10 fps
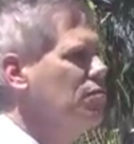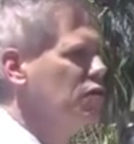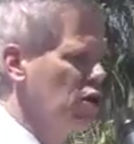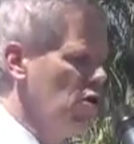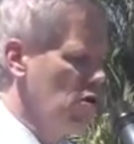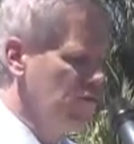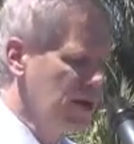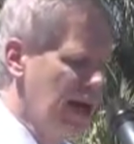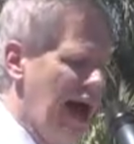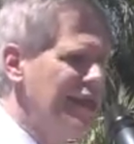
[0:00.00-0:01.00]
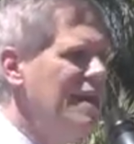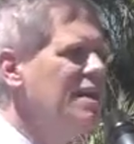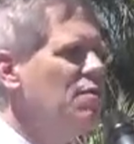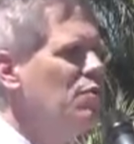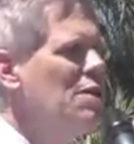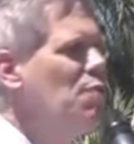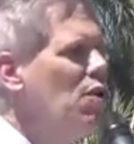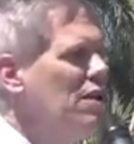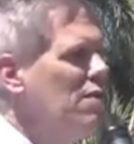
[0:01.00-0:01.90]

So I think the people,